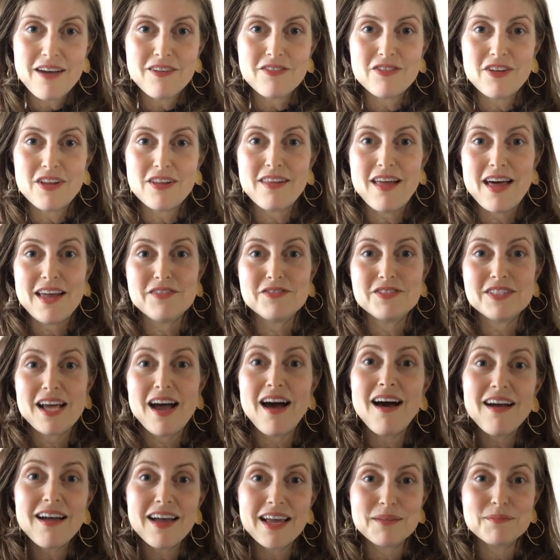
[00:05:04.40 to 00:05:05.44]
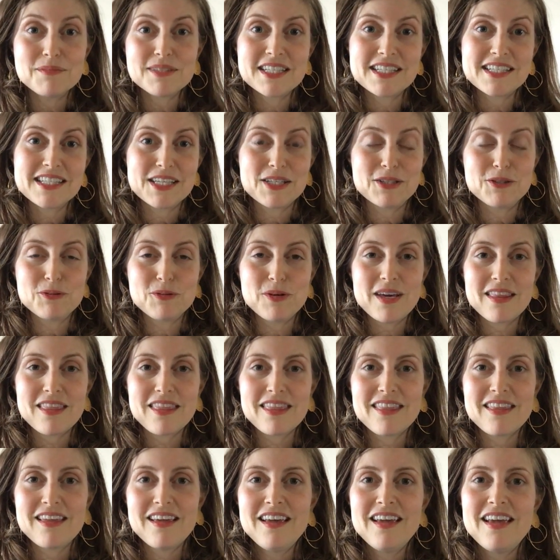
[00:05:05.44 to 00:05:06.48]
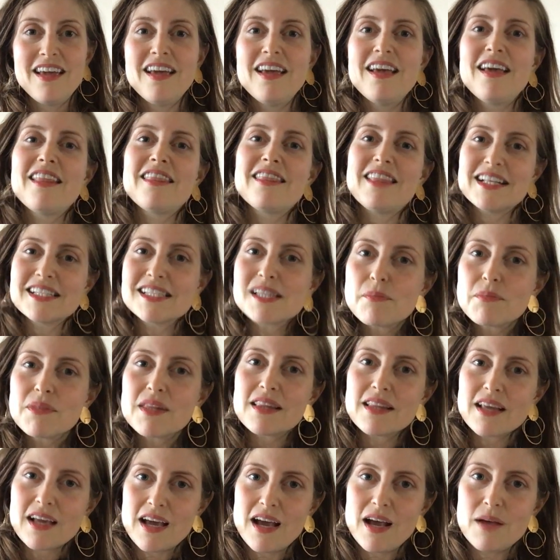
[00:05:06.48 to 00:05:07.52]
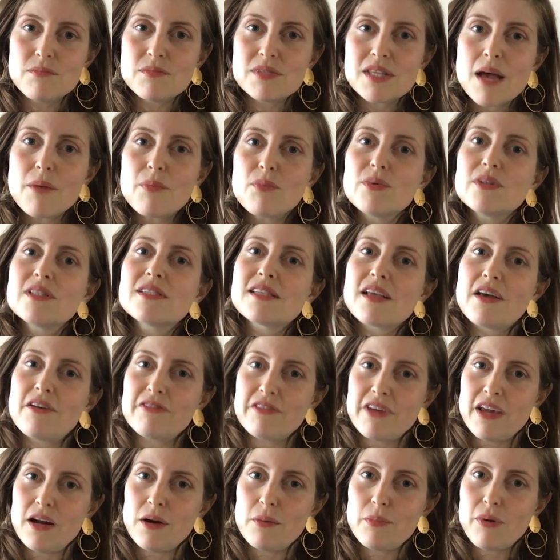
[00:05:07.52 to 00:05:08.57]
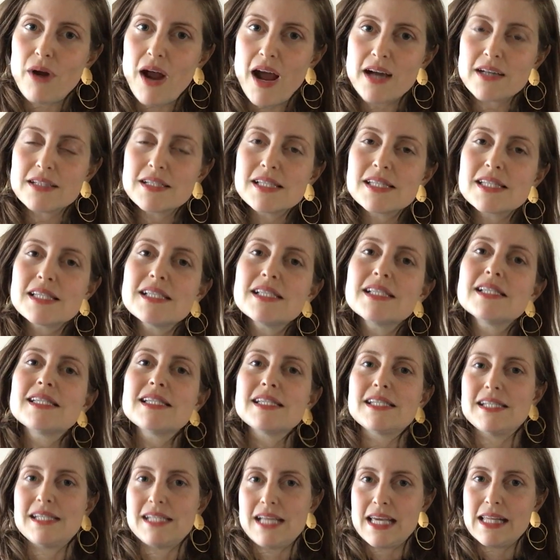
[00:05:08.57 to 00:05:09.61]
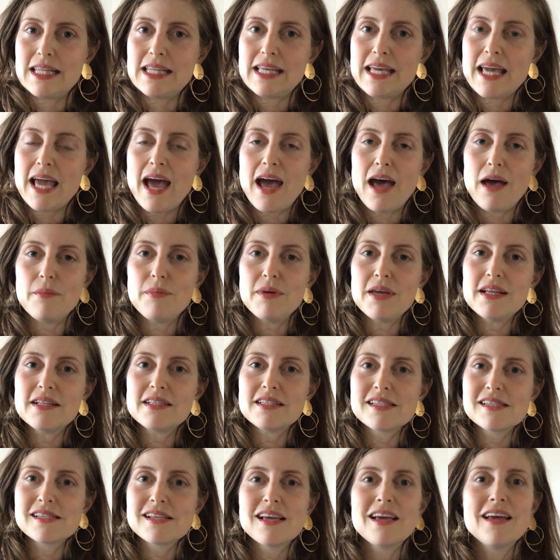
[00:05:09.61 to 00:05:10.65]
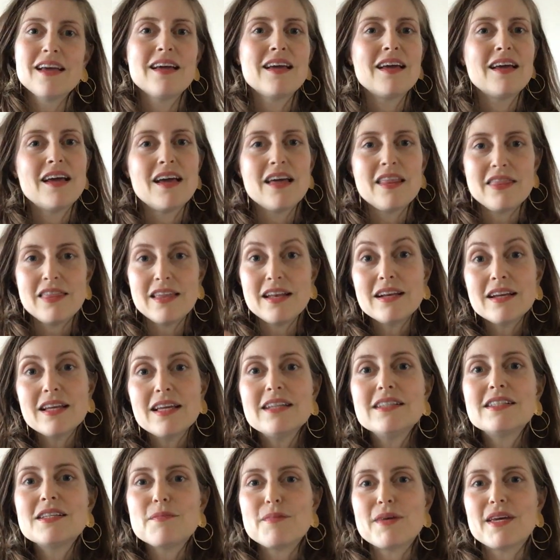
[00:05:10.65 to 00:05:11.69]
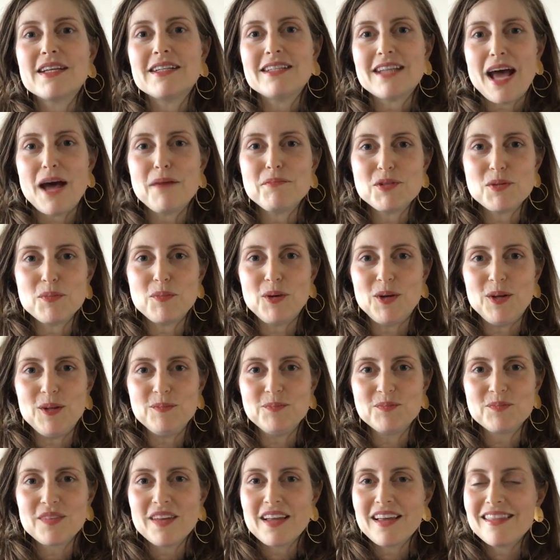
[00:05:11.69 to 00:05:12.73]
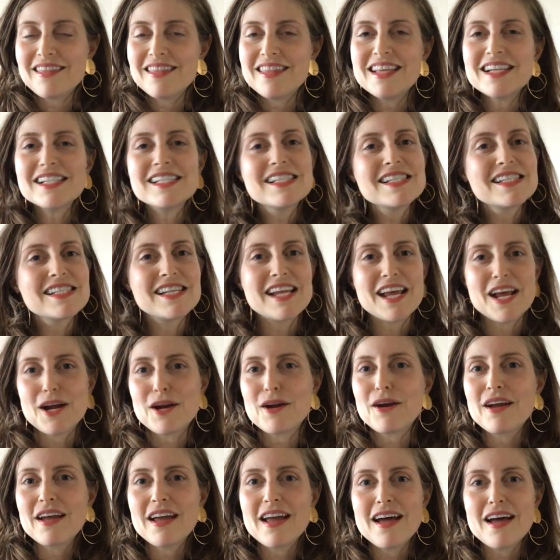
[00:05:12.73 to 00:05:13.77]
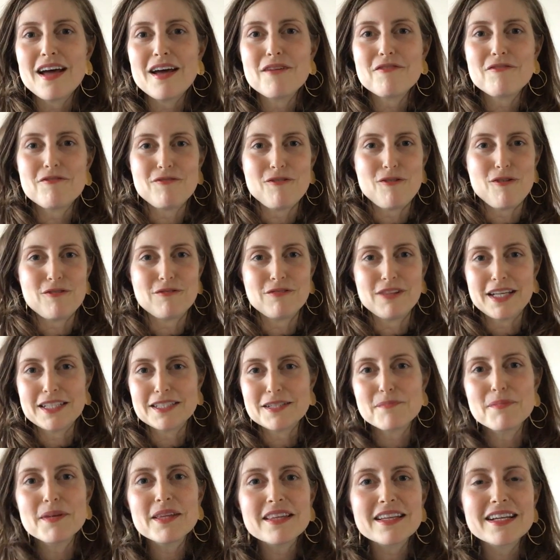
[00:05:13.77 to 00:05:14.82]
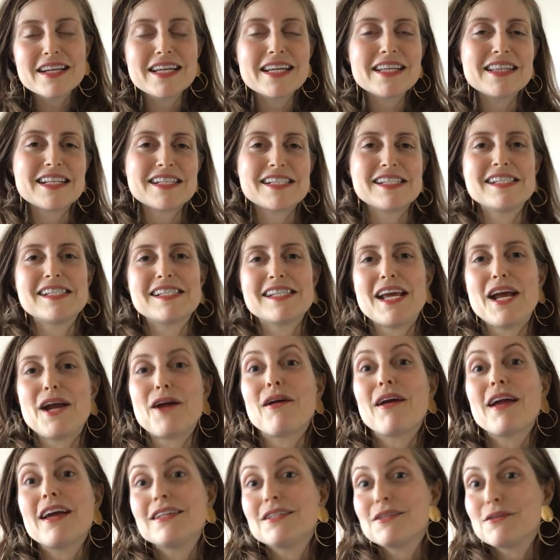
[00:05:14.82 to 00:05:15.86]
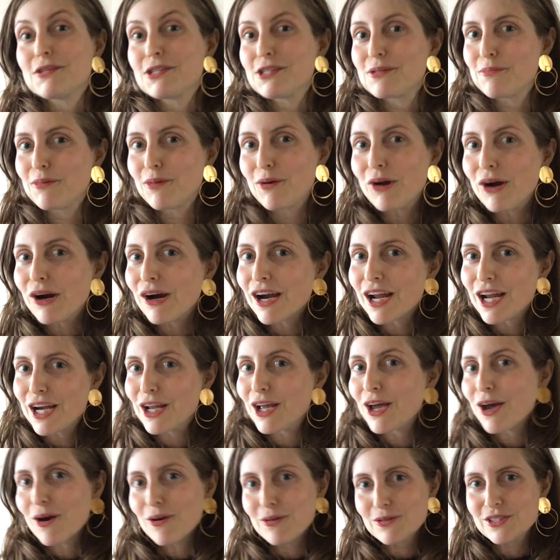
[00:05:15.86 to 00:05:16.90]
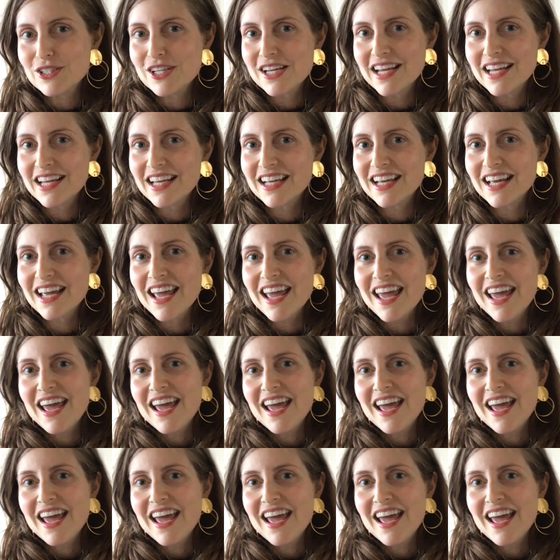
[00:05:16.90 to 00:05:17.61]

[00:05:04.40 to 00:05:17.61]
have a lot of time to deal with. That's something that comes up with self-care practices and daily habits, the need to be adaptable. This is an area for flexibility. This is an area to explore in coaching.